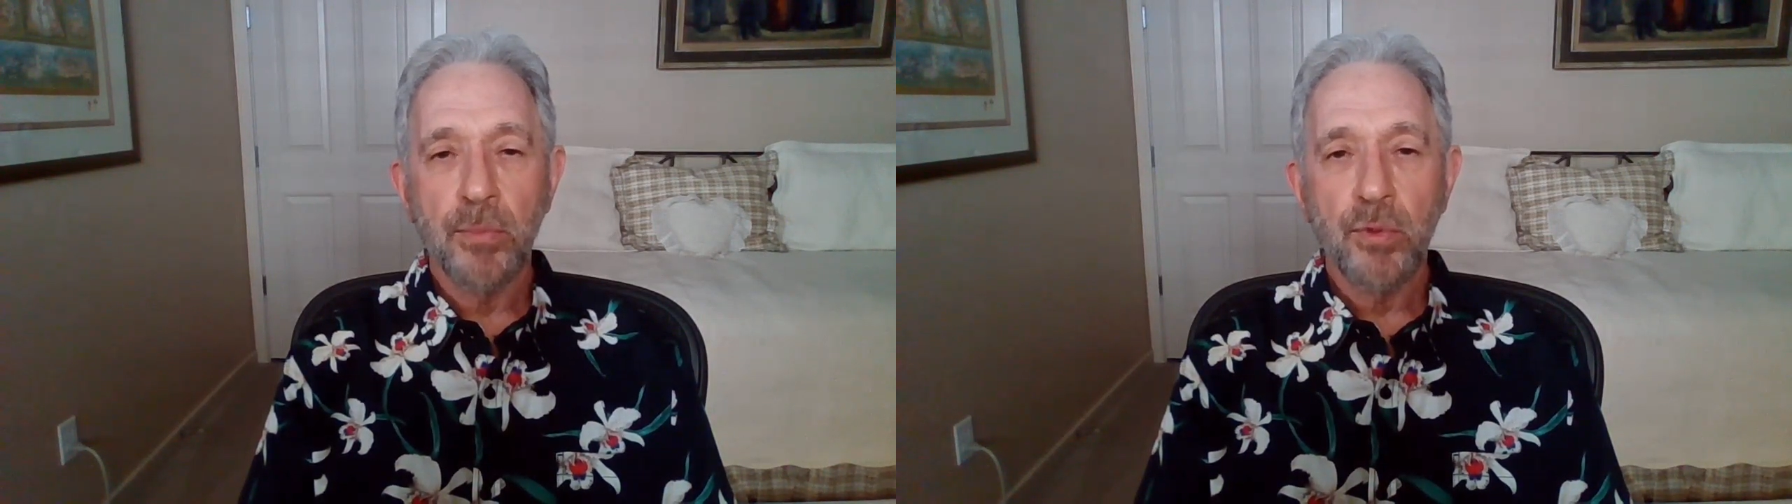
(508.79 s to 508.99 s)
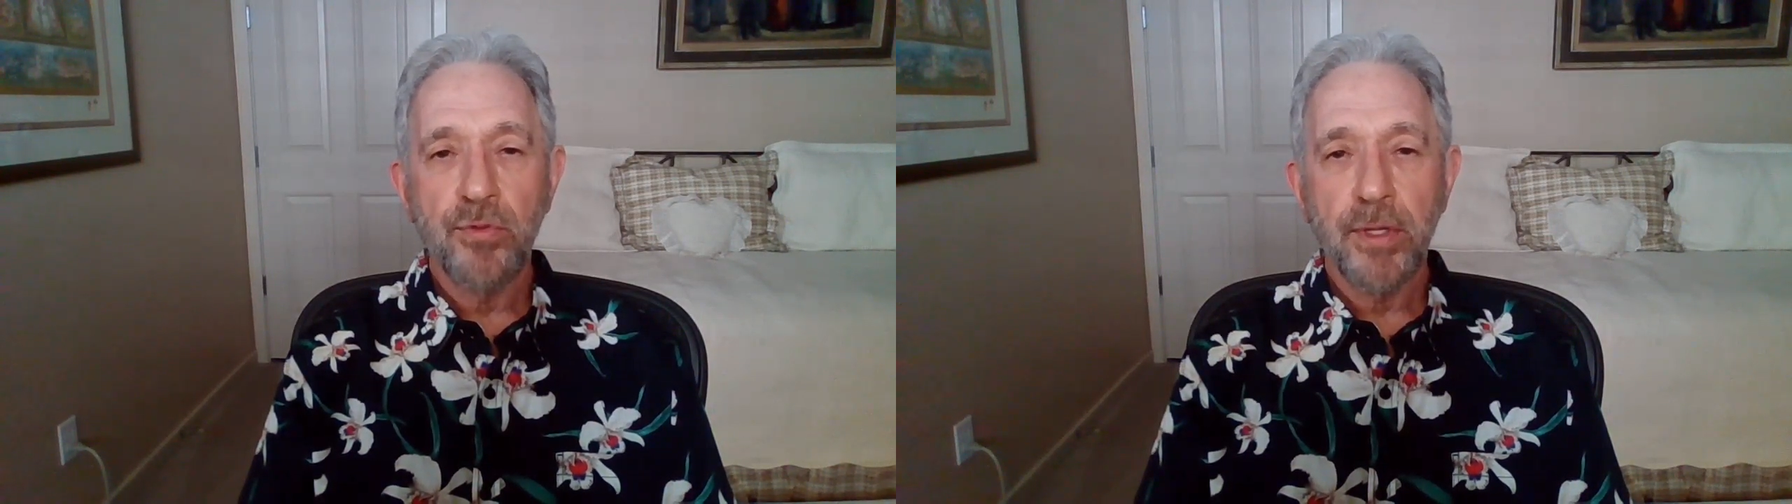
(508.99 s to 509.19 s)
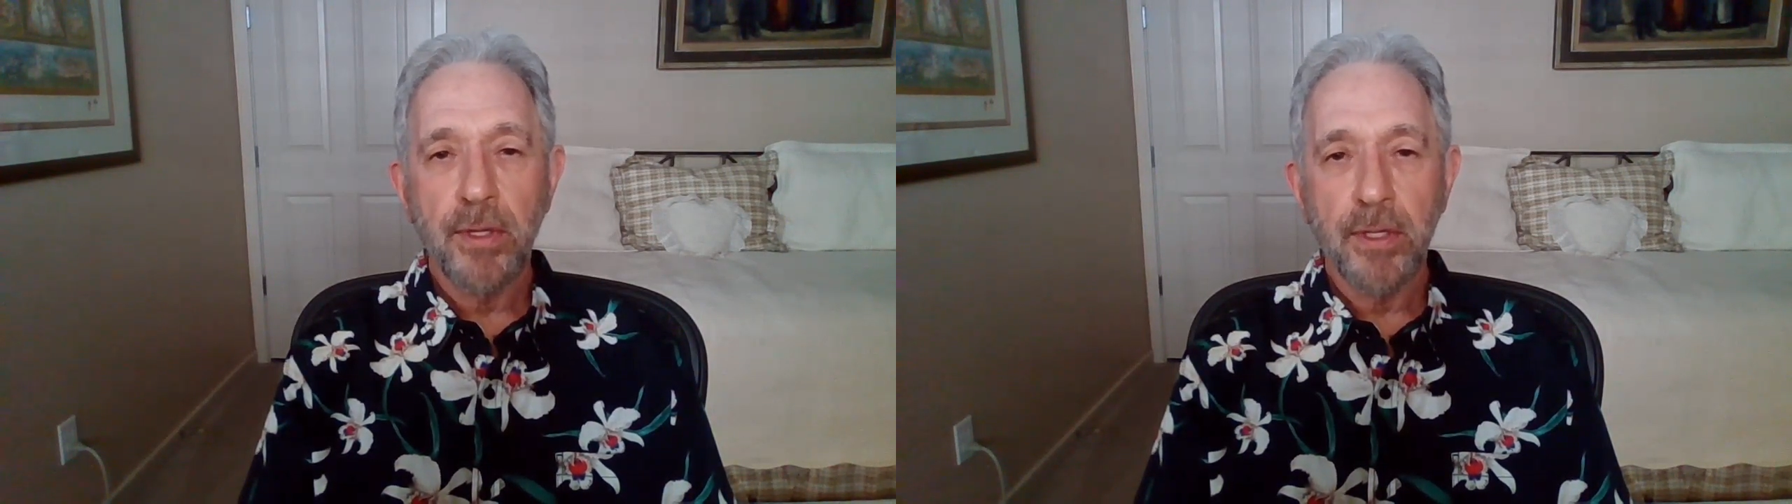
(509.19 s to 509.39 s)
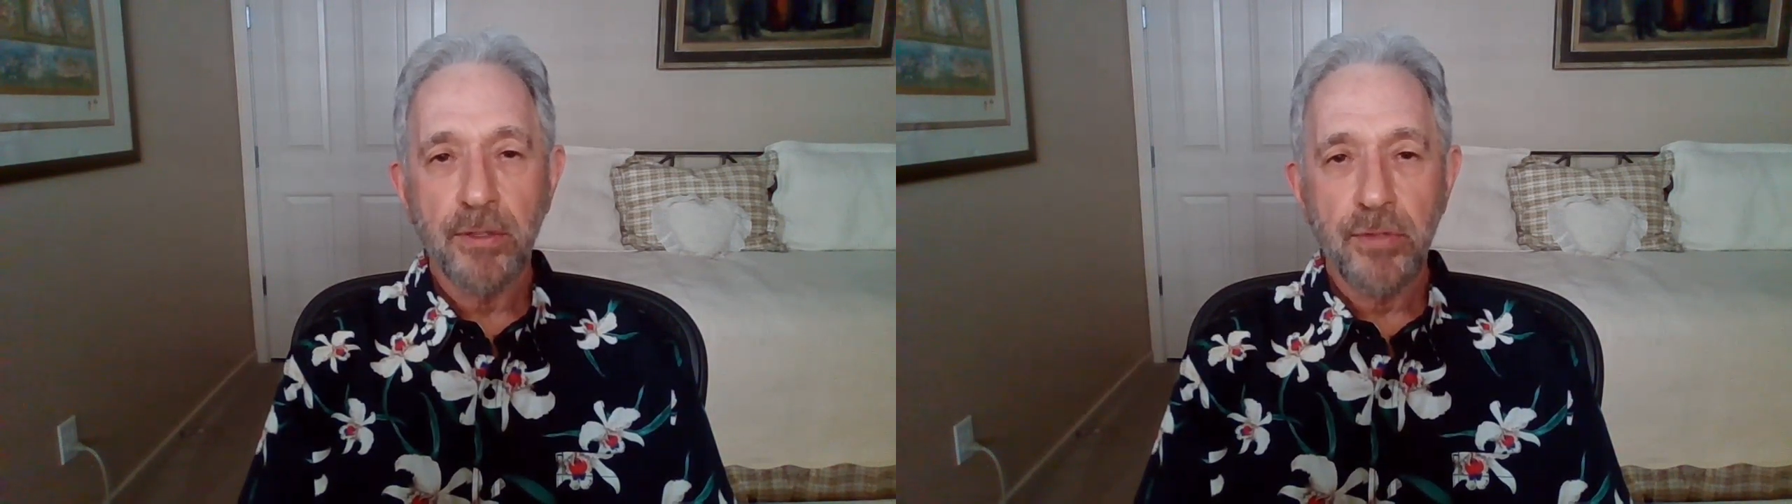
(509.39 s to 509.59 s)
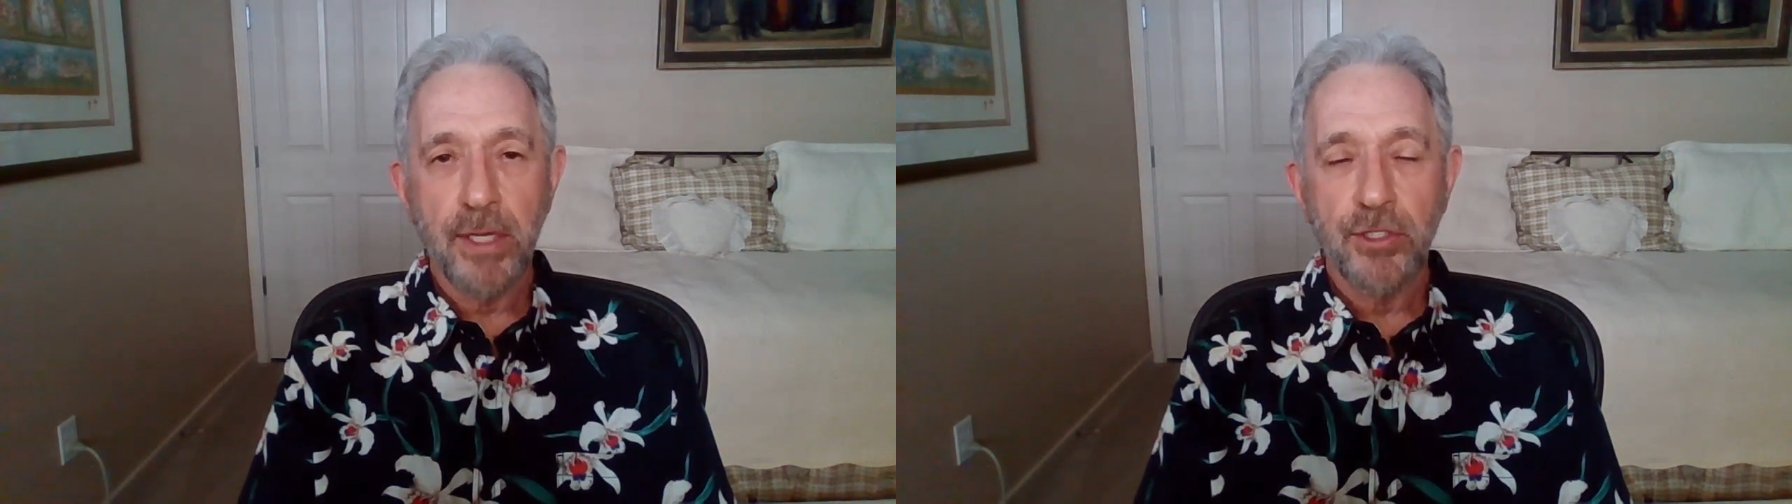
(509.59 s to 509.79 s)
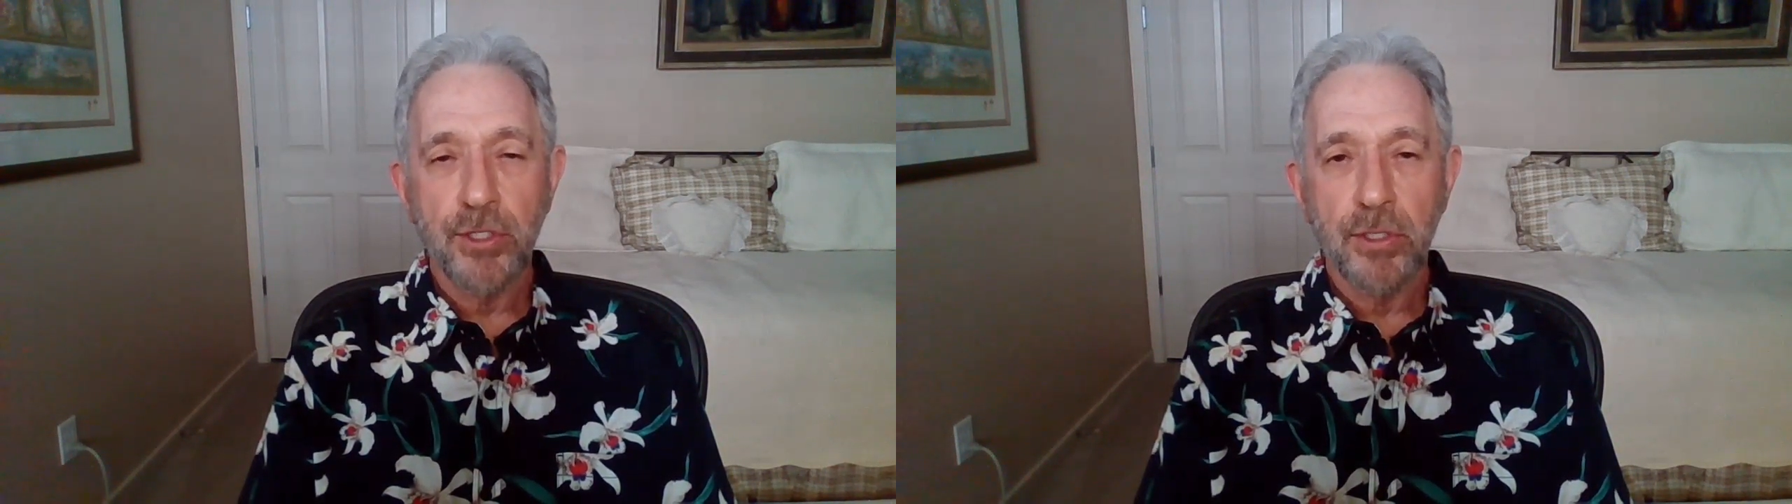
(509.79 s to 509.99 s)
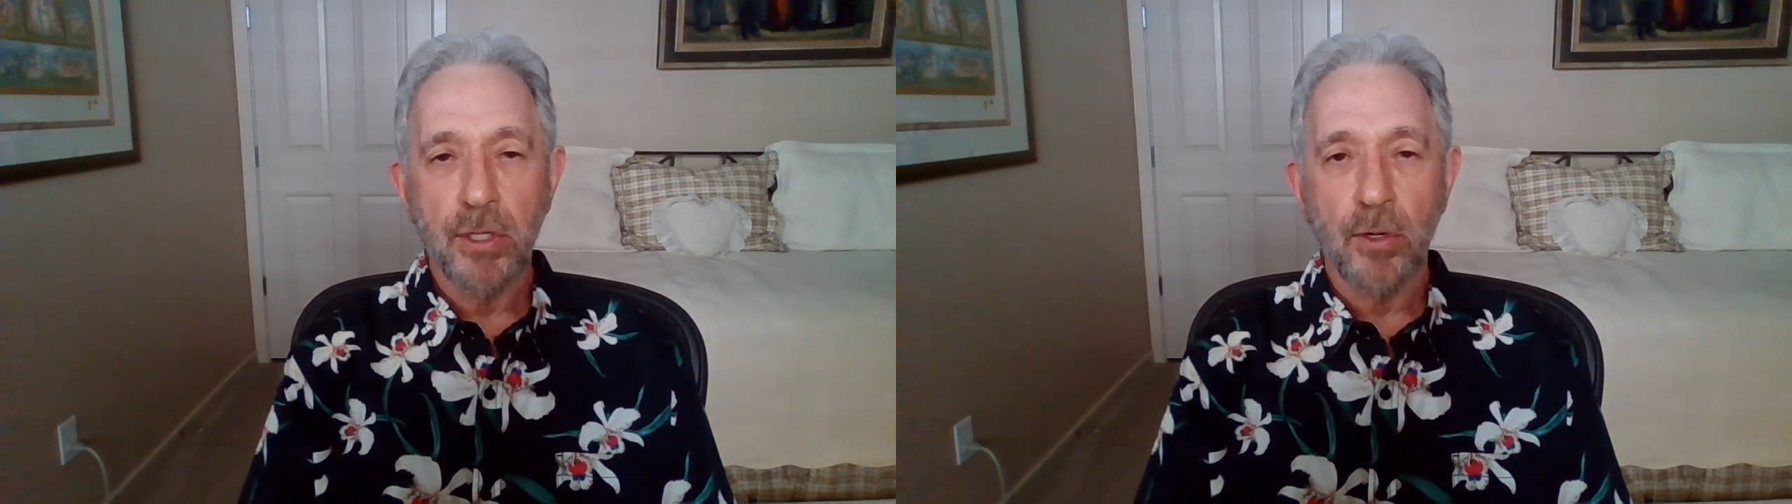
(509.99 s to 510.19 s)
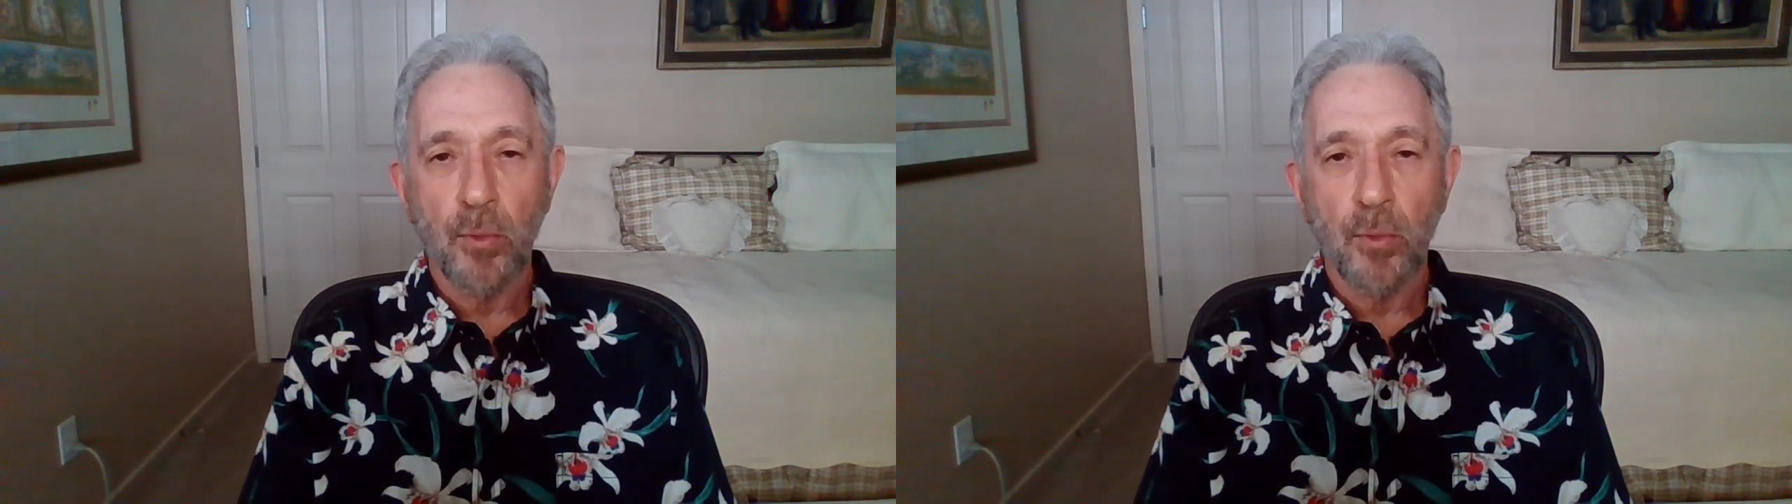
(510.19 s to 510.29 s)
moving the attention